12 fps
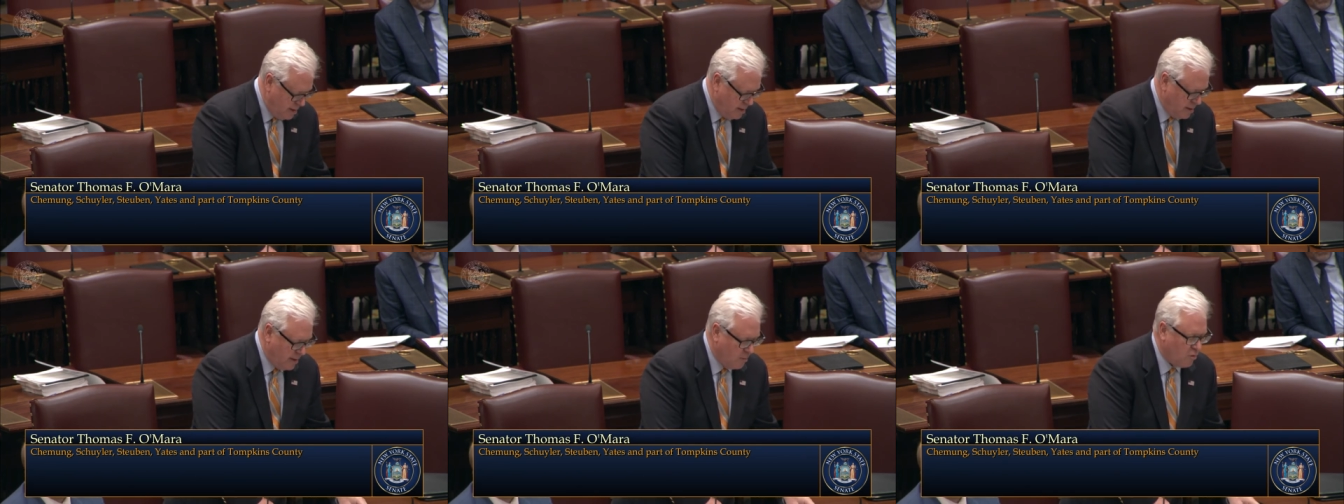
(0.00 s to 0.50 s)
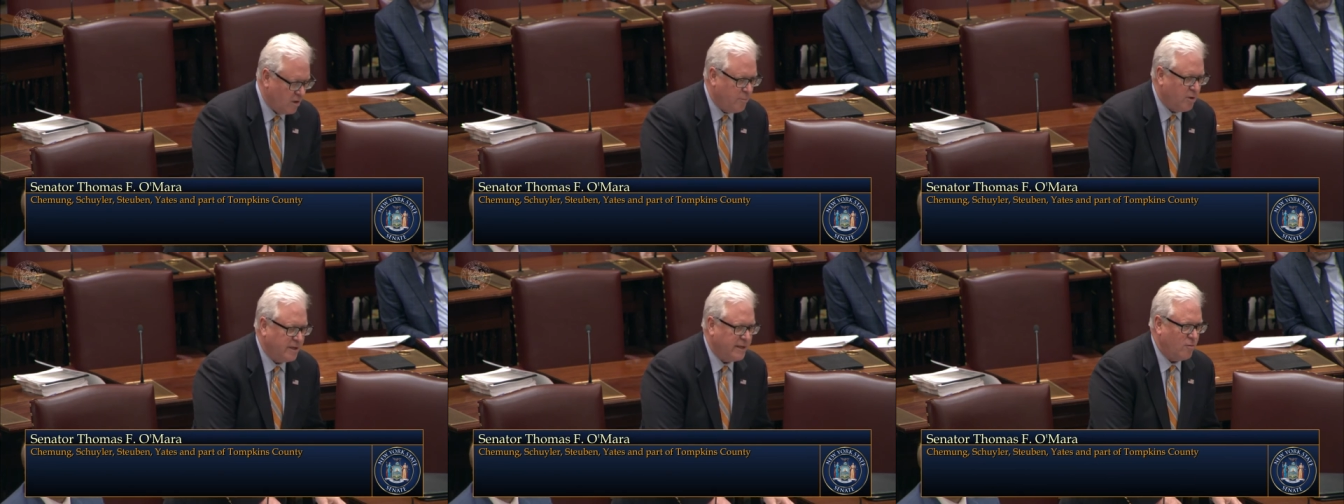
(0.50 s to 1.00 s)
And we're
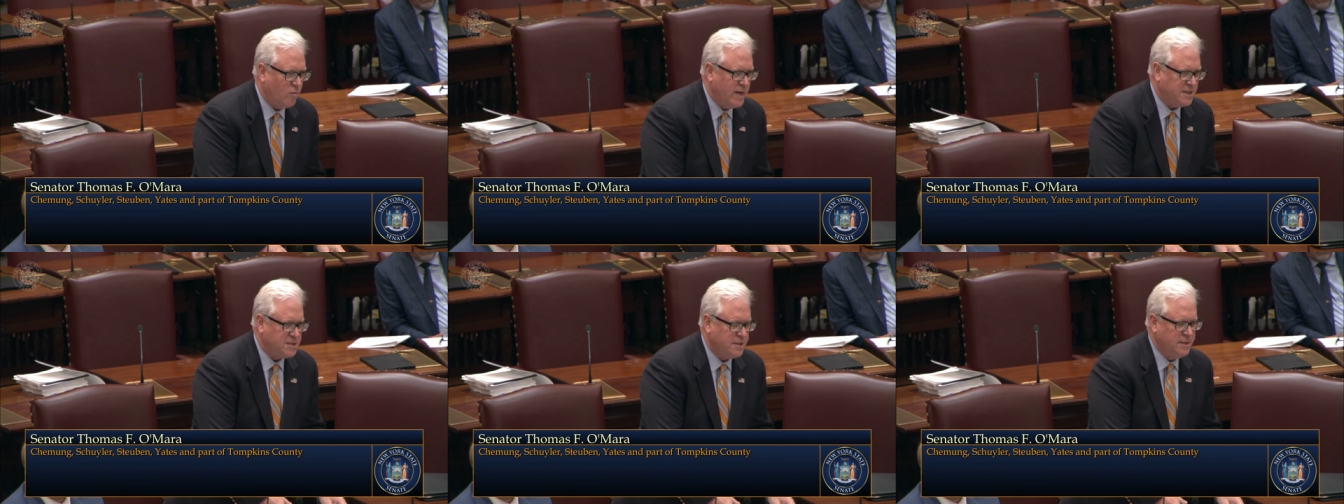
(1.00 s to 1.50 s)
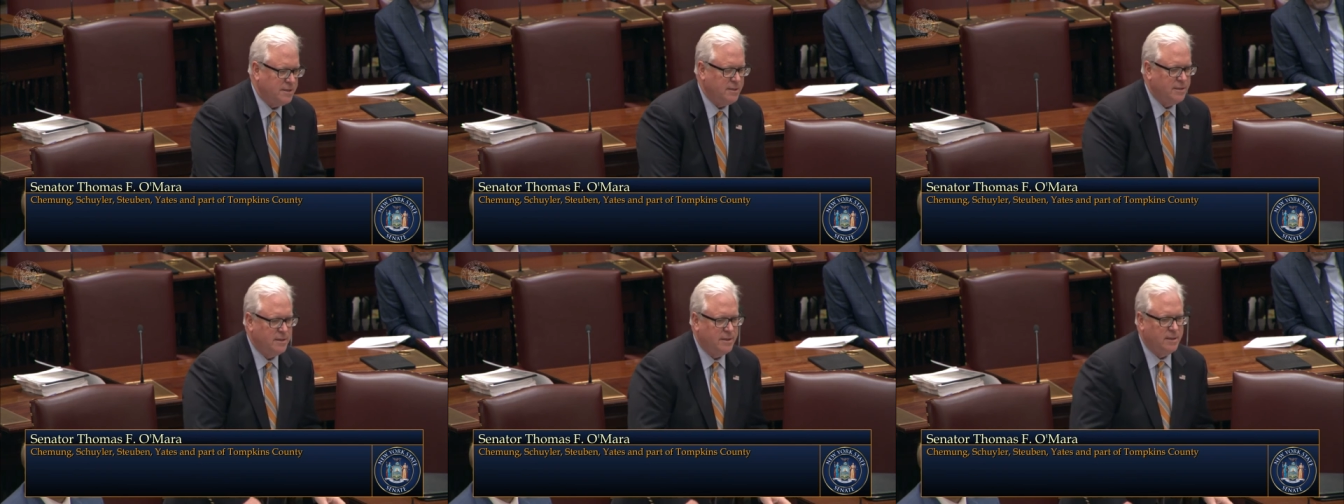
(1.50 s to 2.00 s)
putting at risk
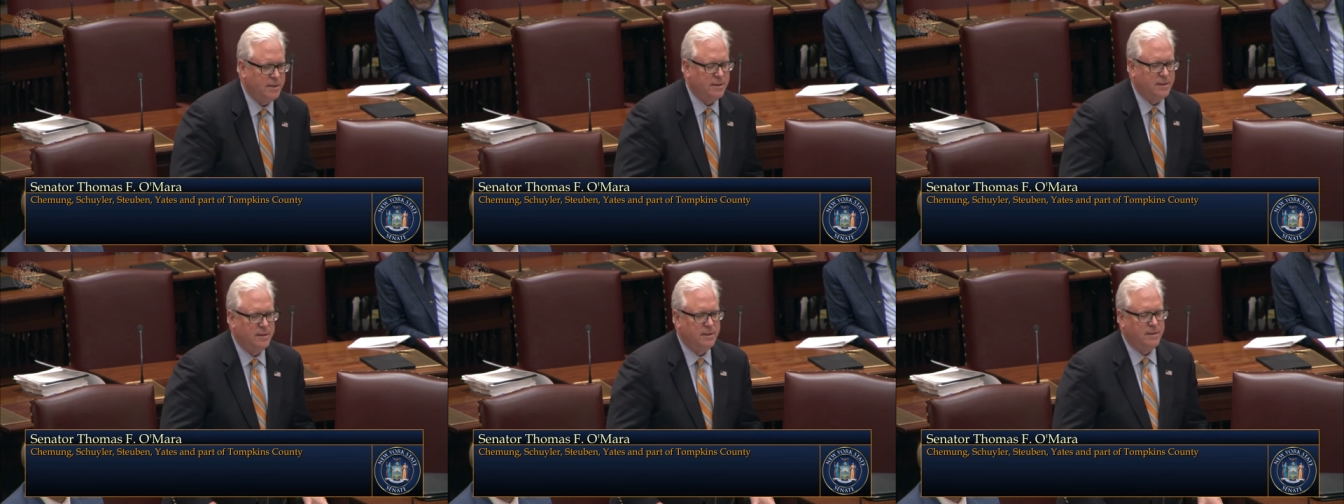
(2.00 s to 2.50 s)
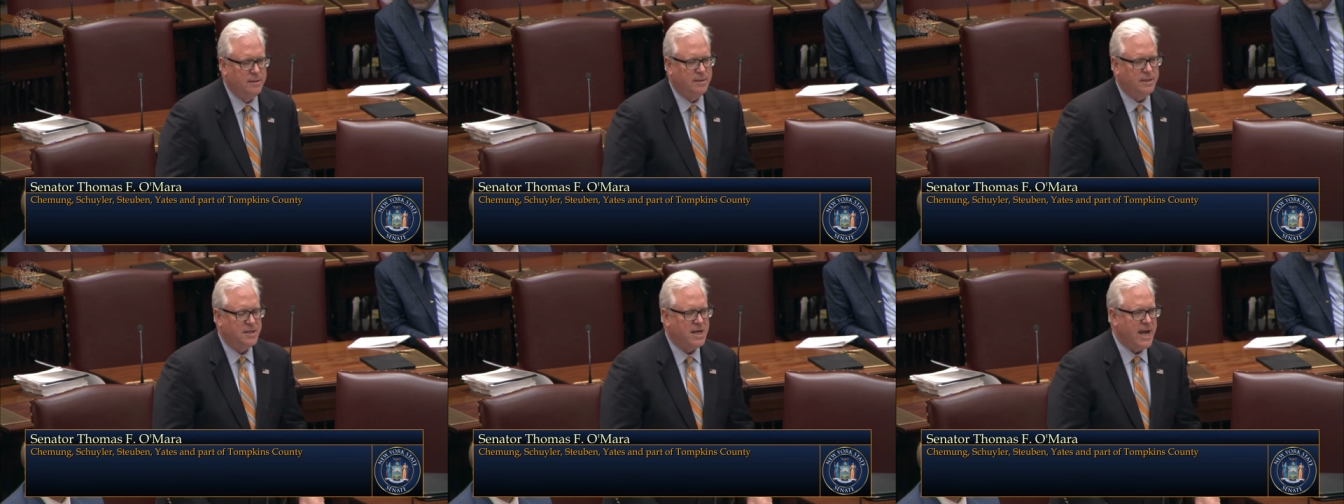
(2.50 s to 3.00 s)

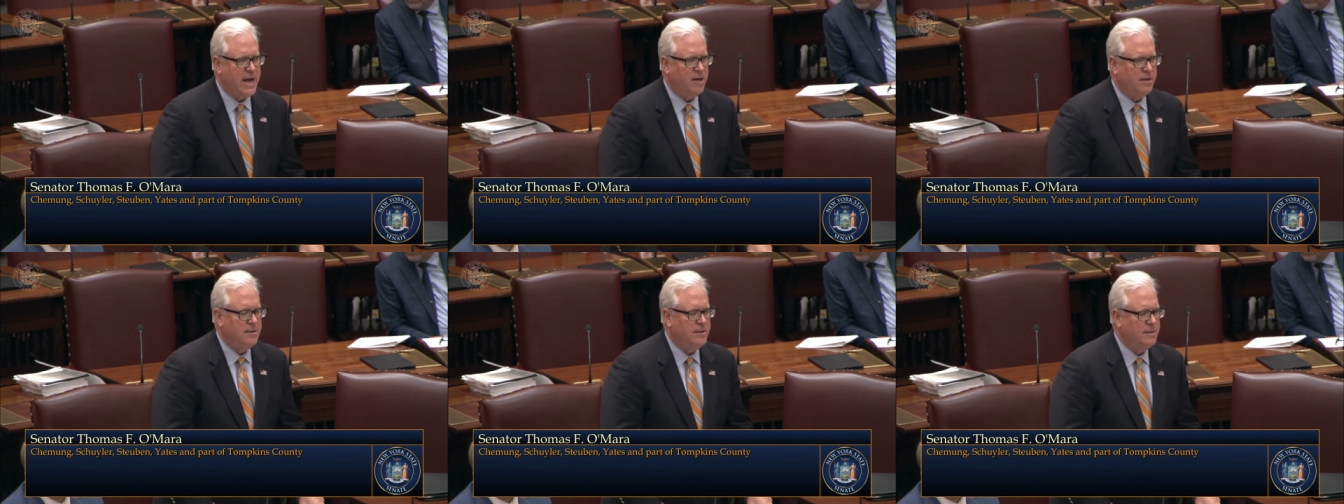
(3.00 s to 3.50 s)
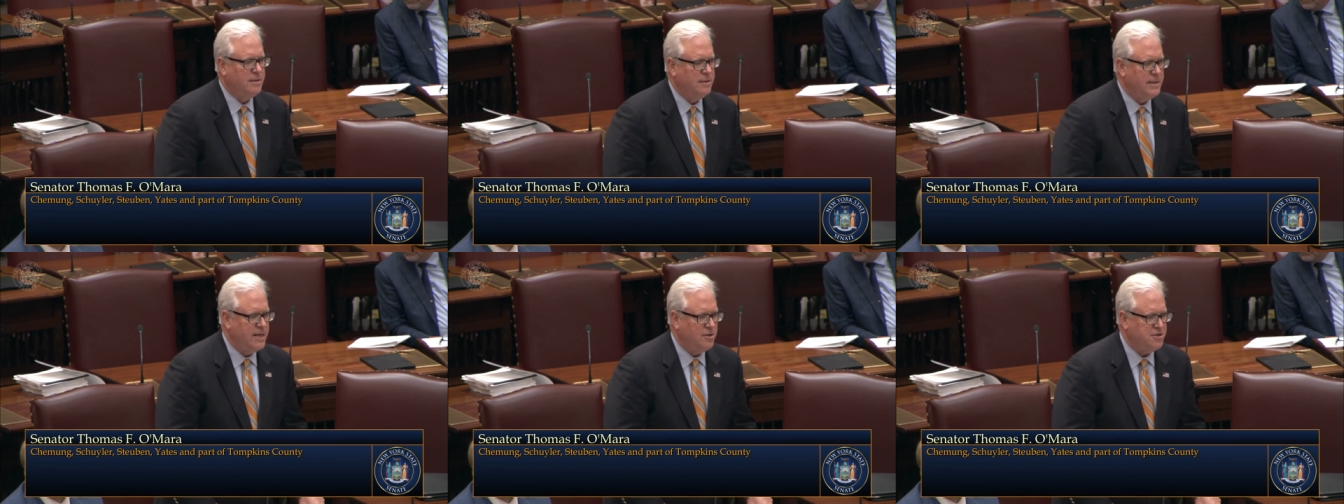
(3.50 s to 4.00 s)
the entire
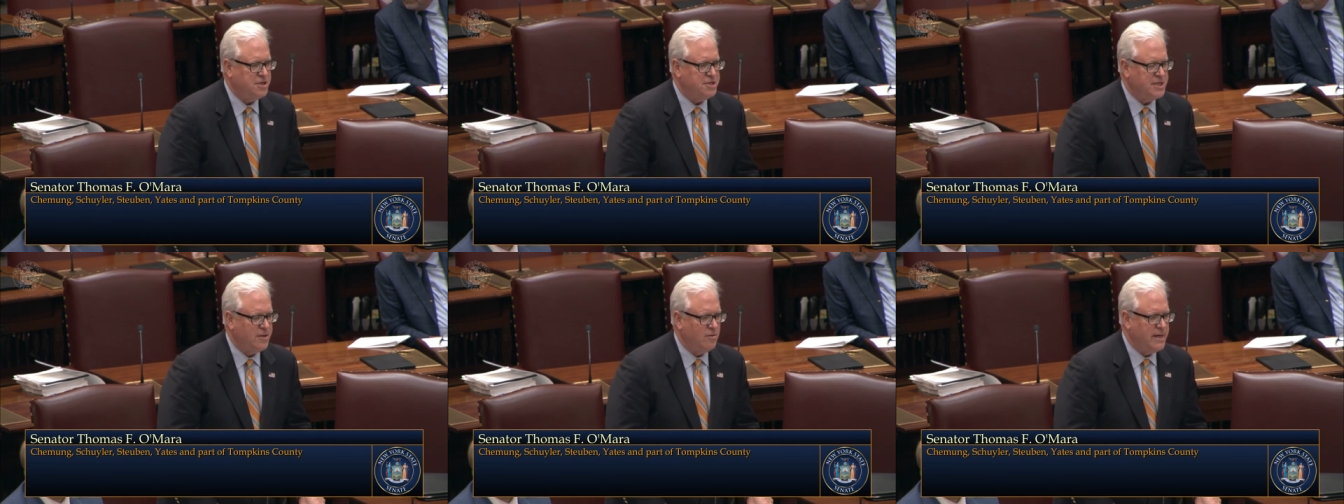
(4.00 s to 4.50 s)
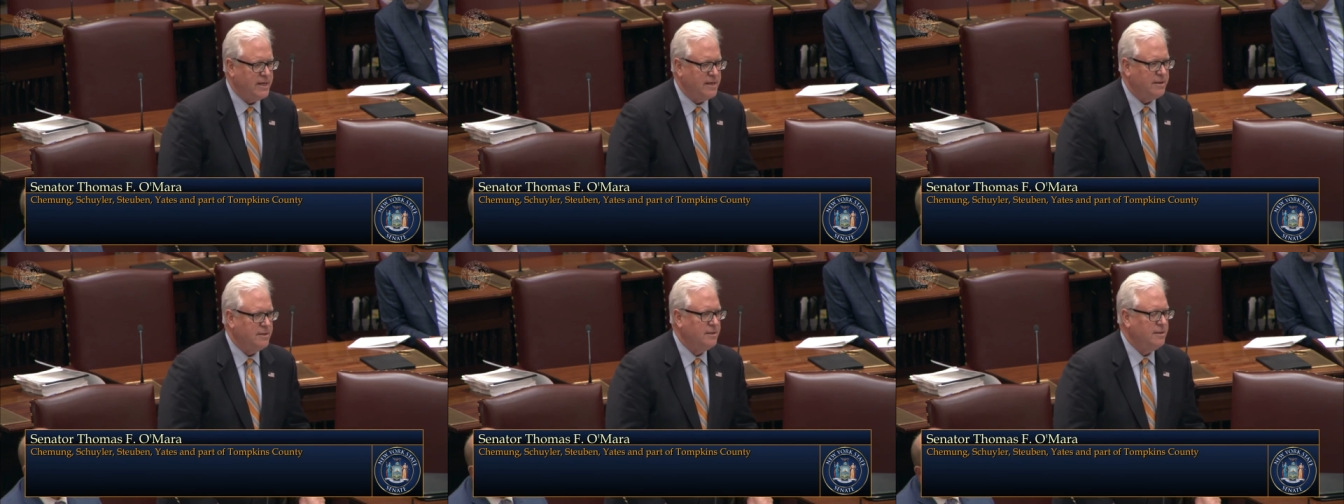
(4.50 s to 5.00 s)
energy
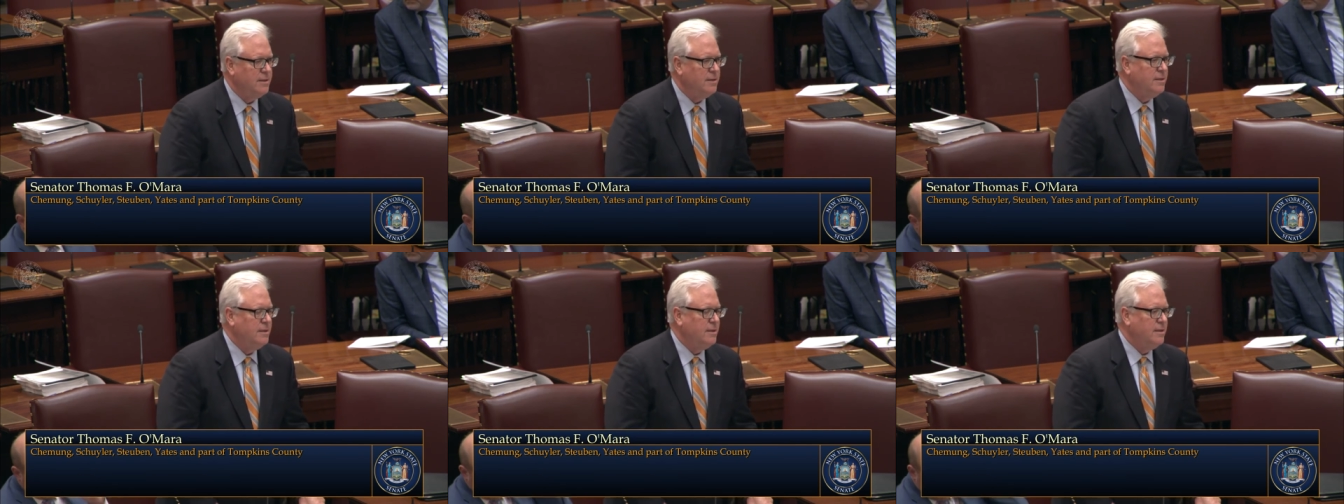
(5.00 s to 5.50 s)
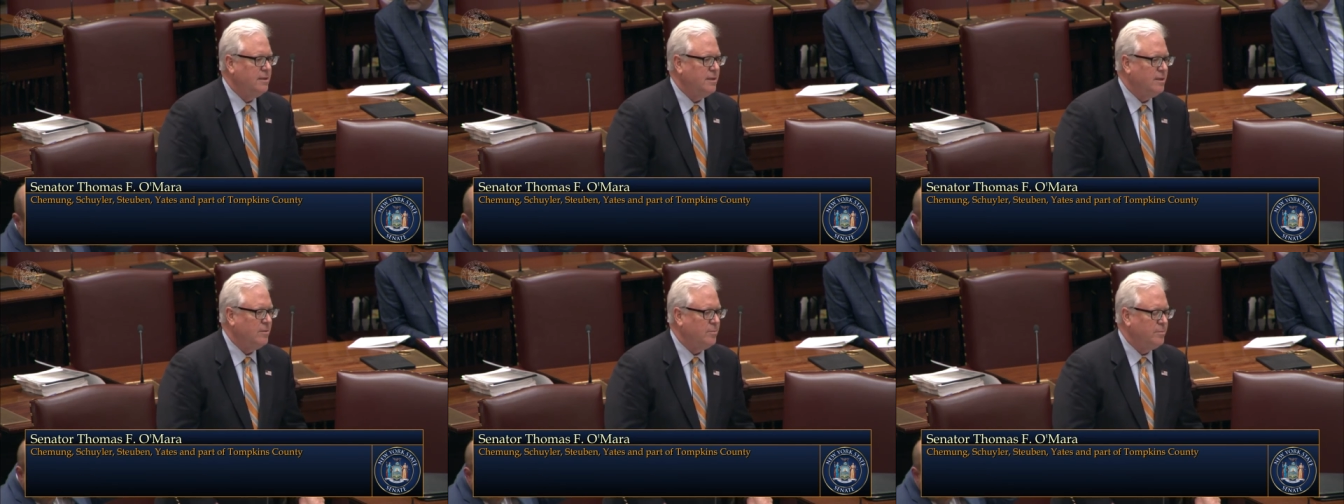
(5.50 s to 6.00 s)
generating
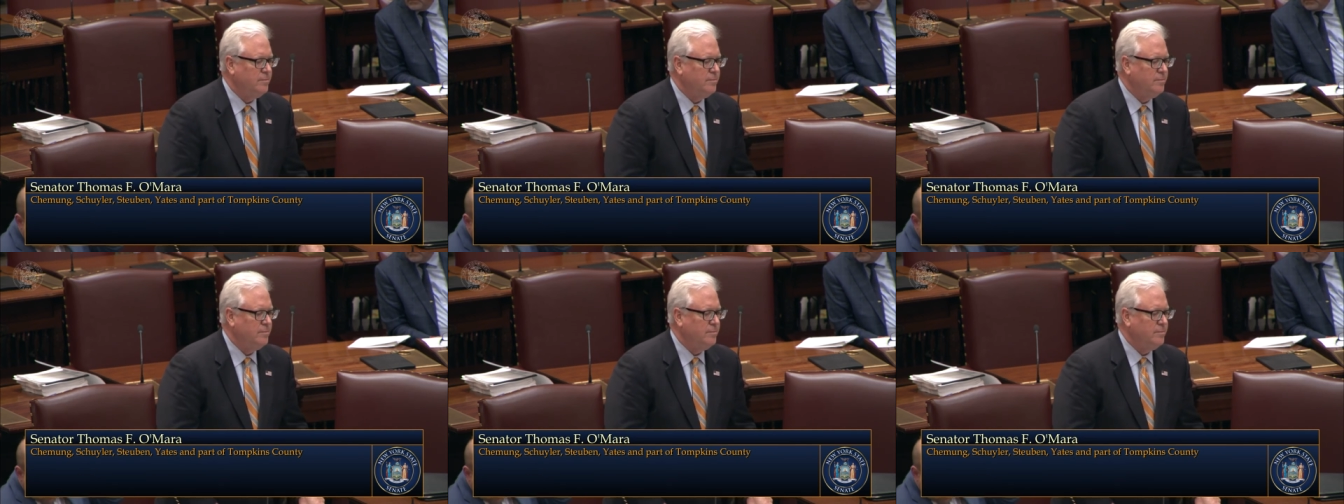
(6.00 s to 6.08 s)
uh,